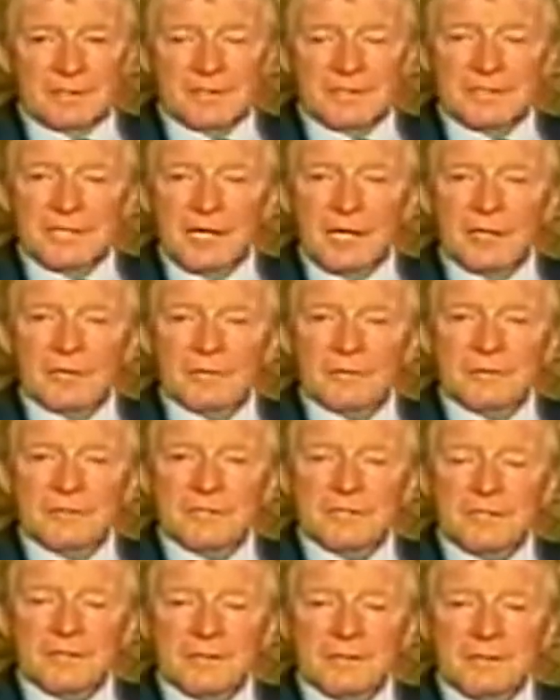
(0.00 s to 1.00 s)

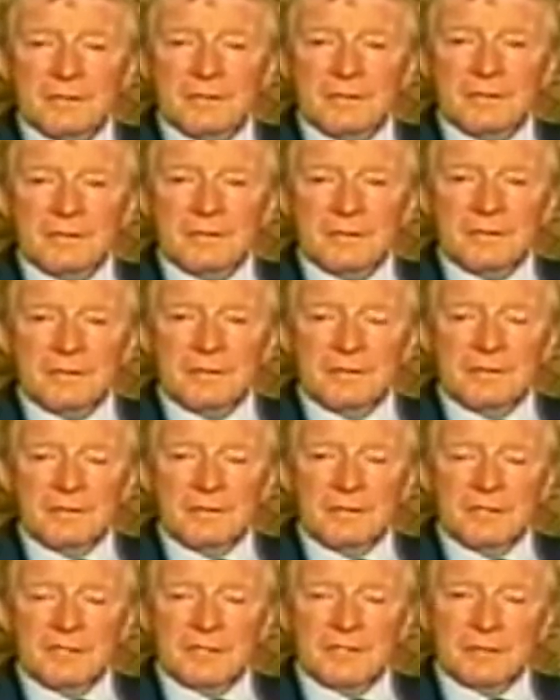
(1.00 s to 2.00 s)
Sound
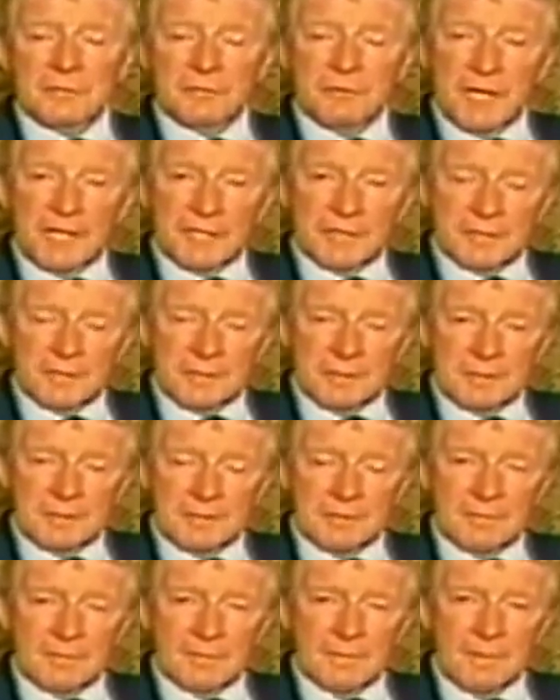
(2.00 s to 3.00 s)
is the
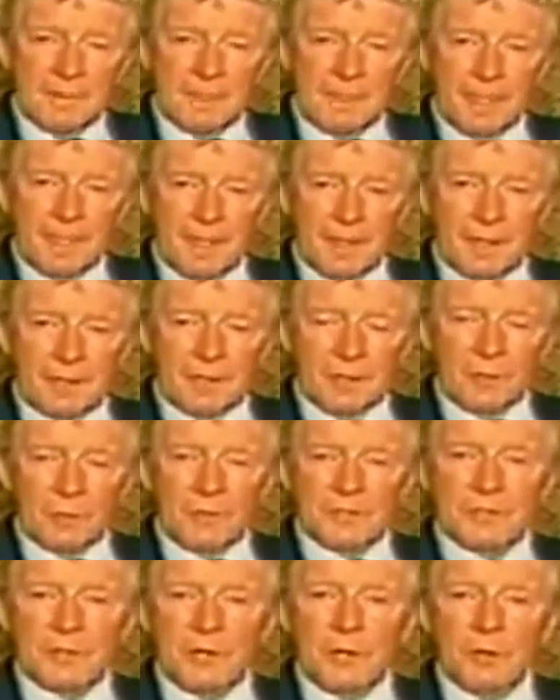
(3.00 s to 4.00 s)
factor
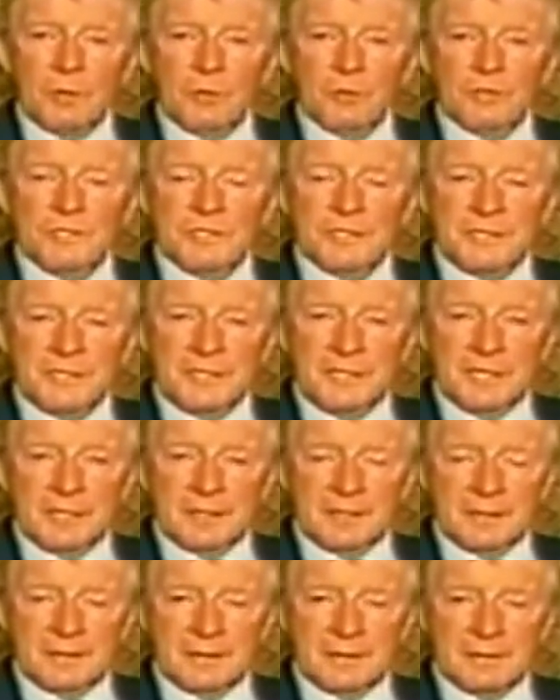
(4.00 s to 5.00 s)
which holds it
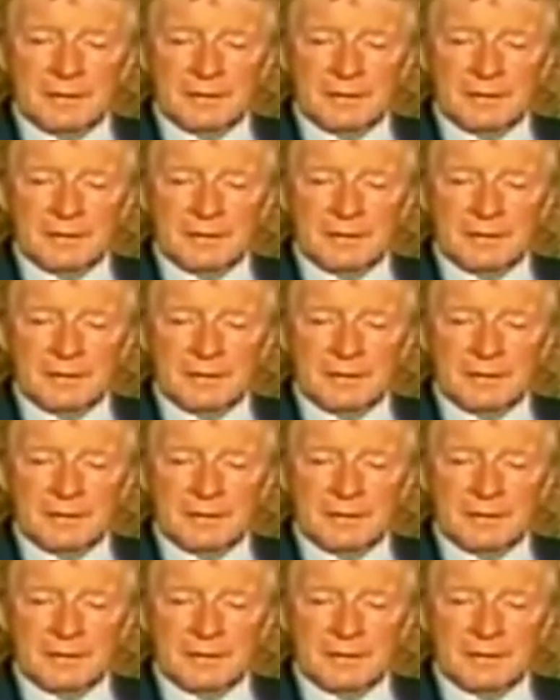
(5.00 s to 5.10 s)
together.